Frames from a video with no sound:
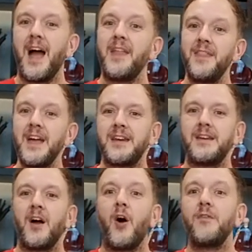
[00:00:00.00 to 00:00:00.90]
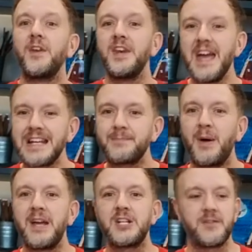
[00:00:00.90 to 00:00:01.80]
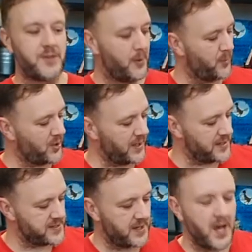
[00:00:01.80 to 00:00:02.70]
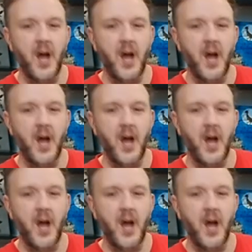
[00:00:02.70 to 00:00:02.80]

And then, on the next page of your booklet,